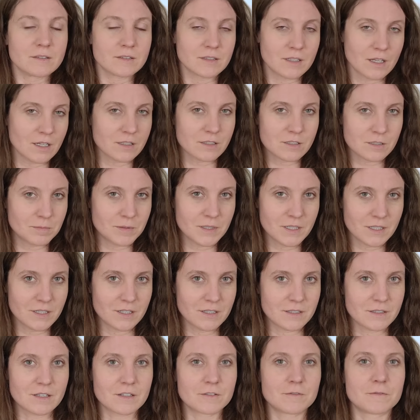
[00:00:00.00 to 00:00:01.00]
Not to
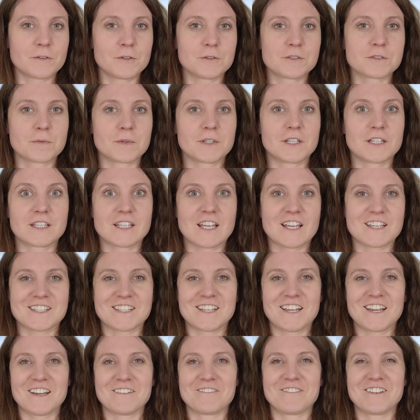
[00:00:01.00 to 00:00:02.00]
be confused with the
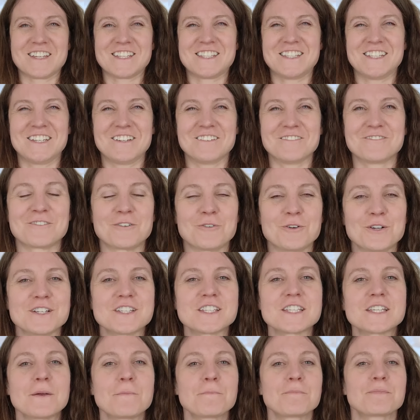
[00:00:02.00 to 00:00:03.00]
Tesla FSD, of
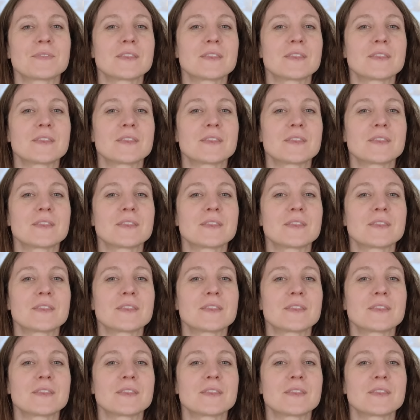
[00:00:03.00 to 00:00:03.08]
course.